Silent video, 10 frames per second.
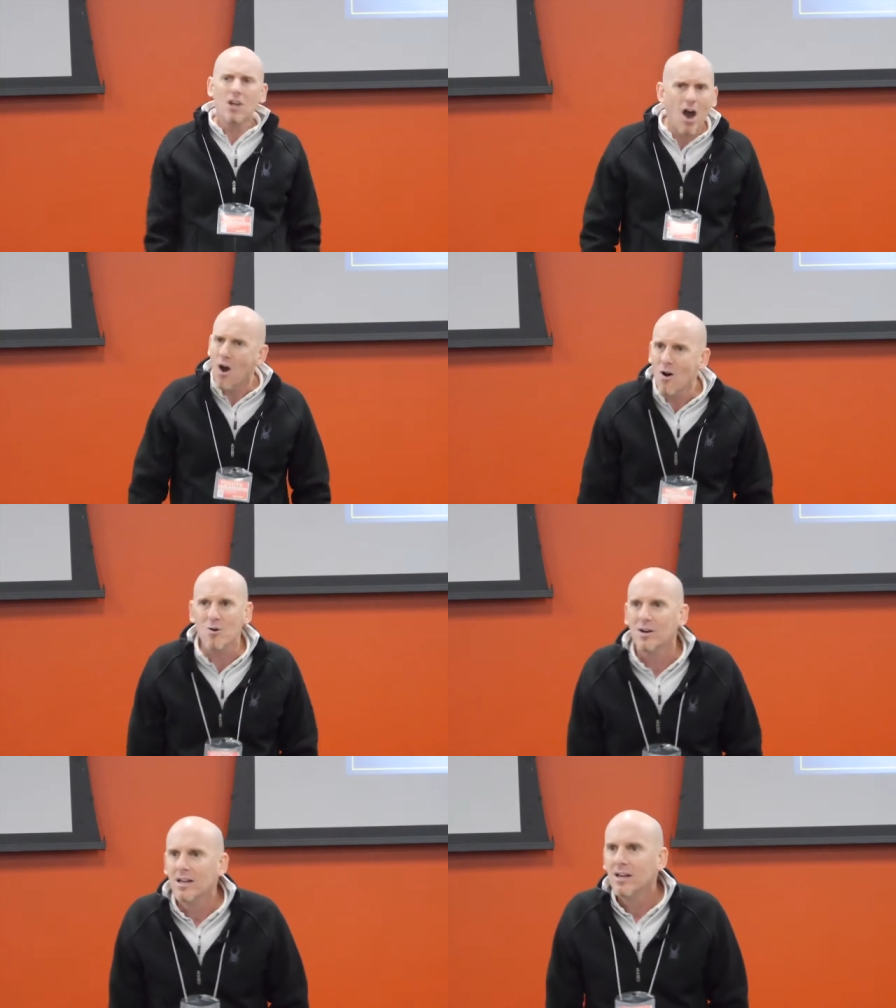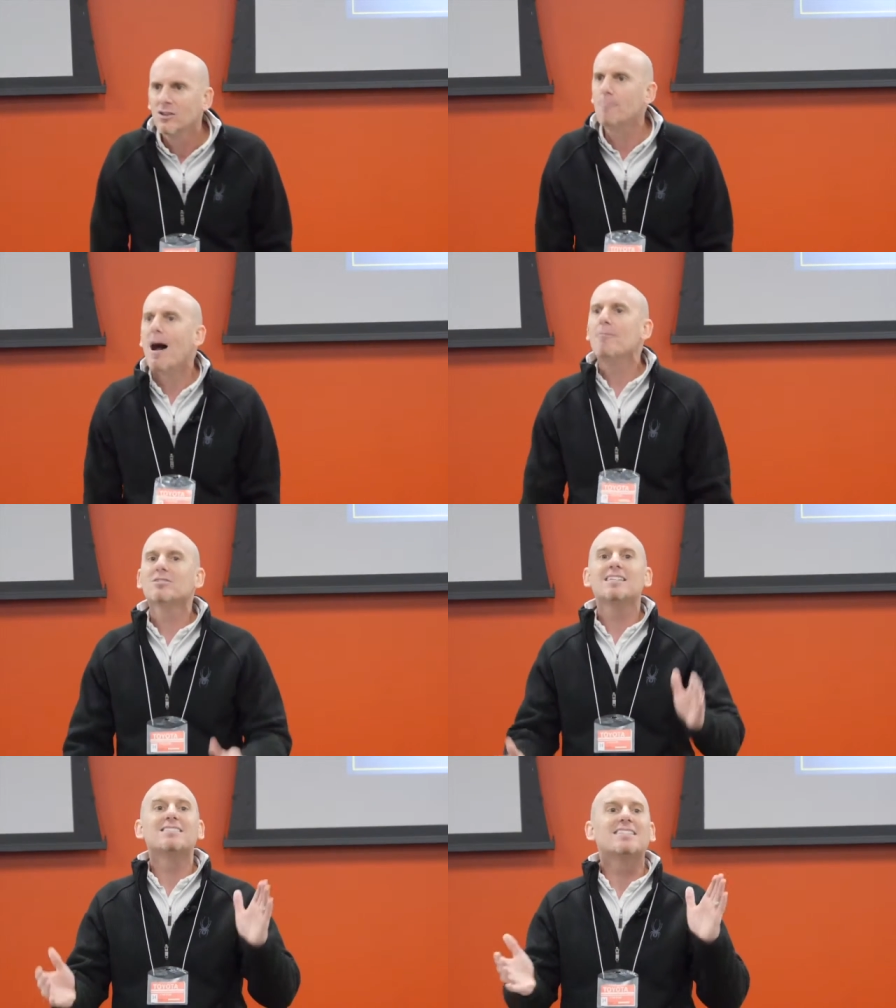No, the Bible
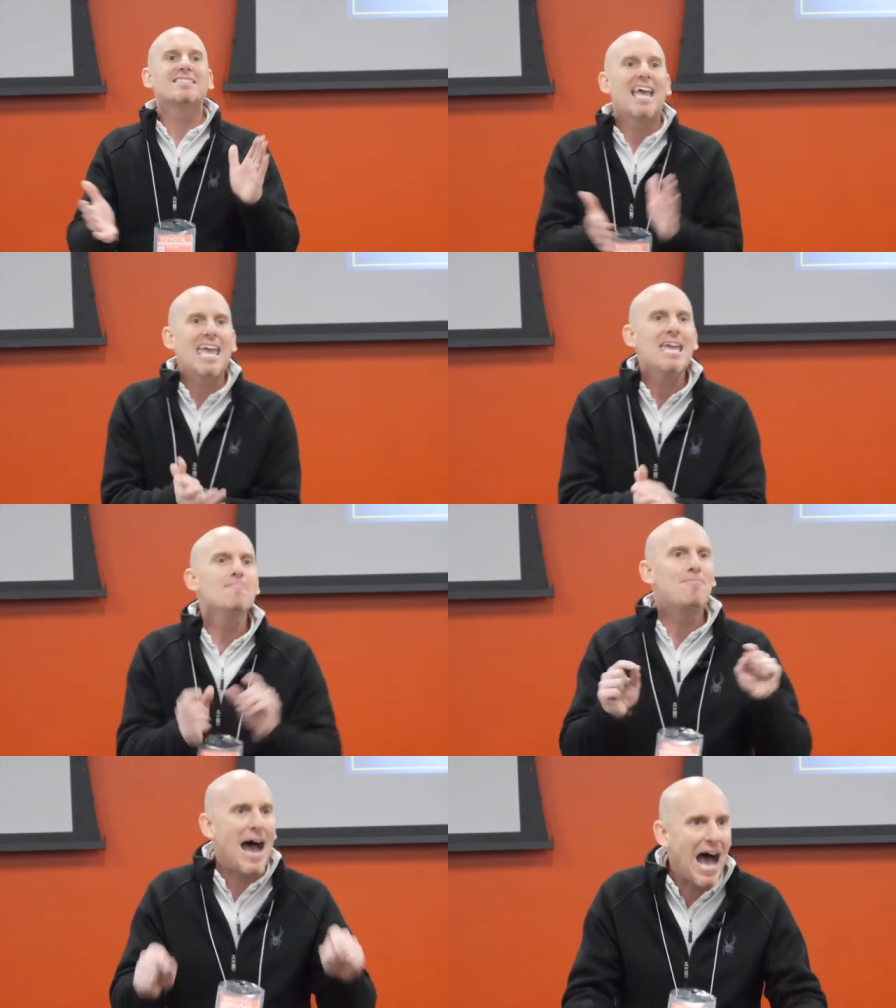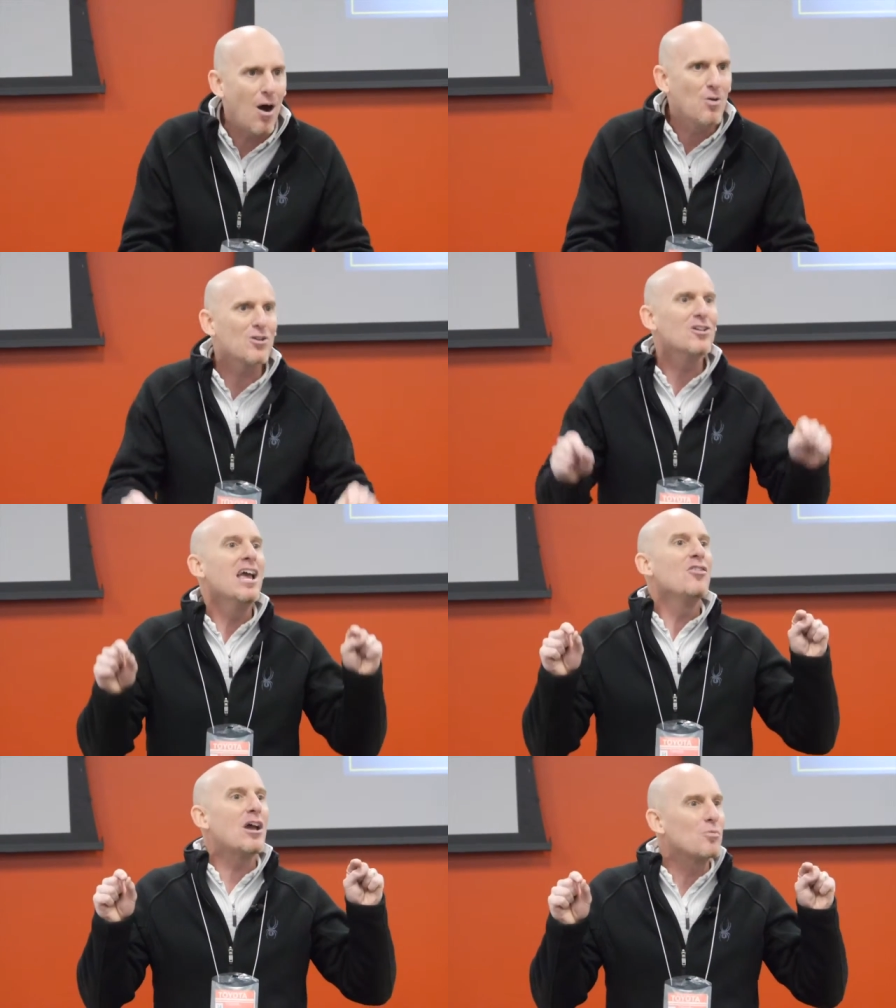says the same power
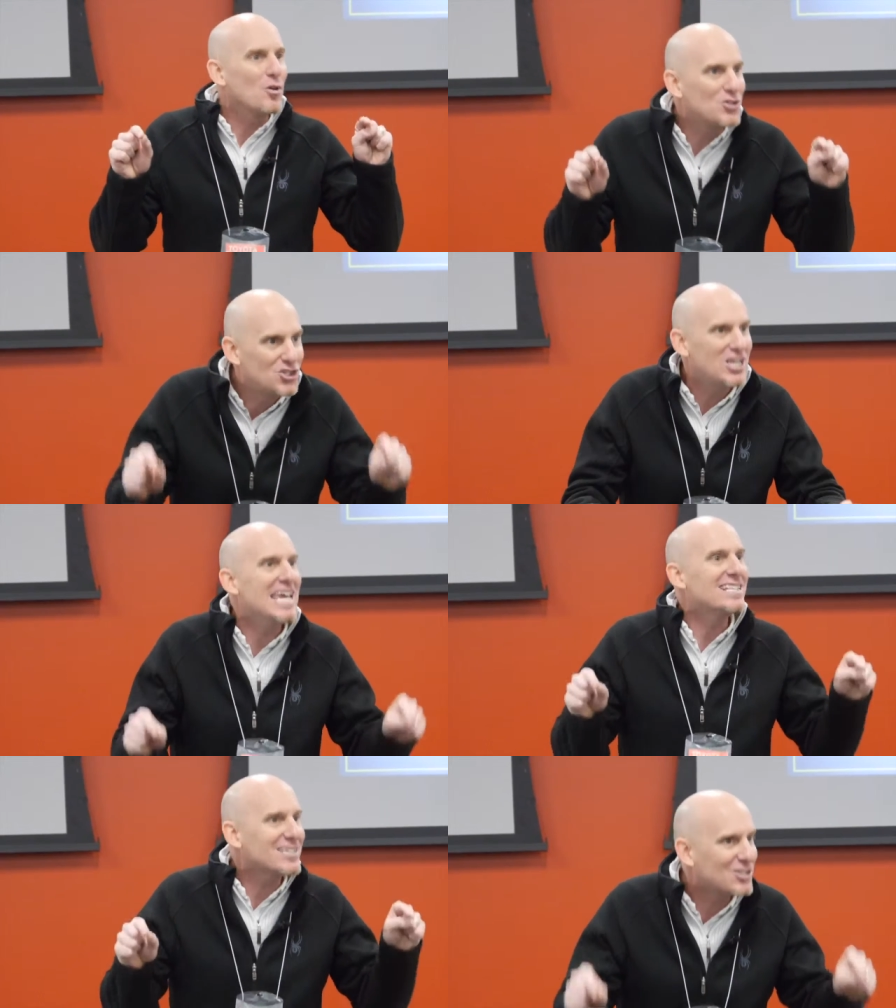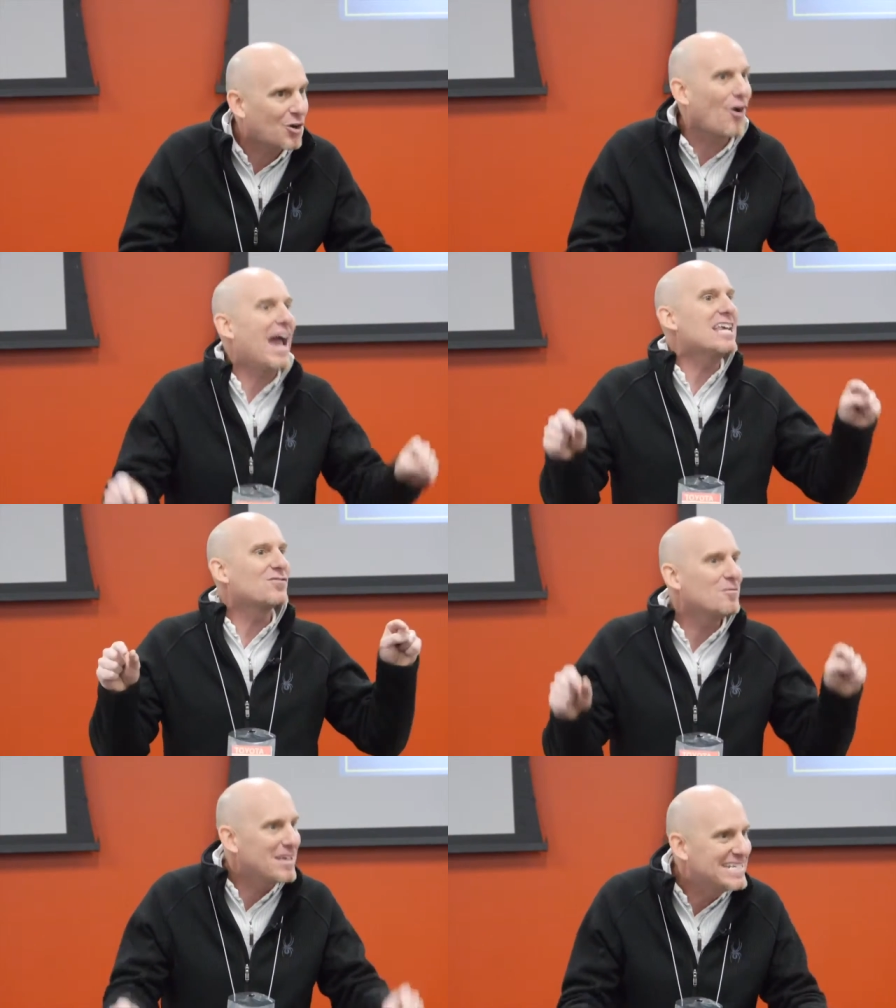that rose Jesus
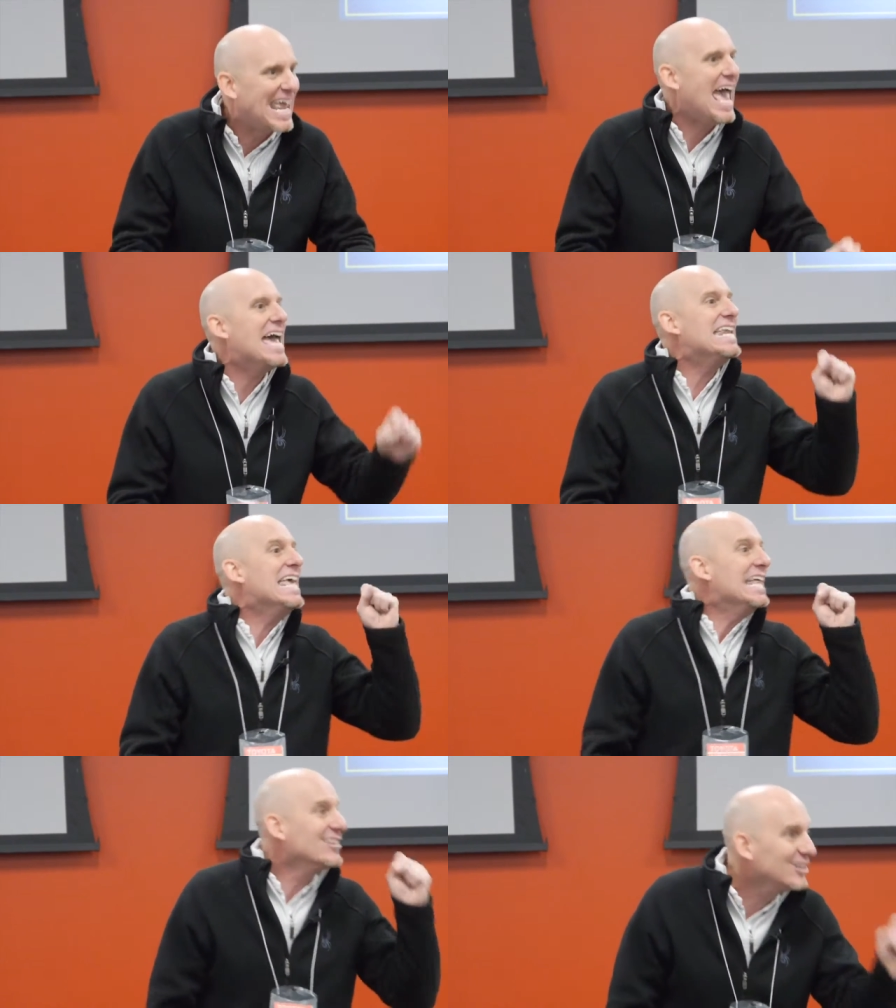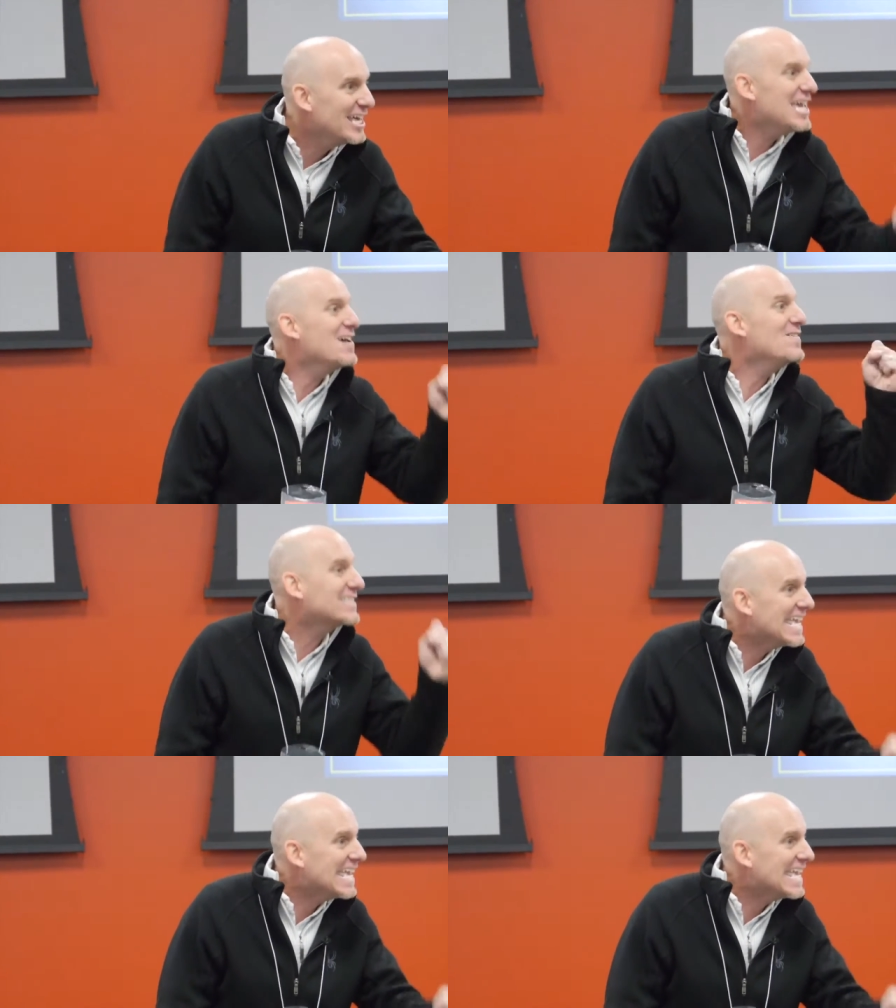Christ from the dead lives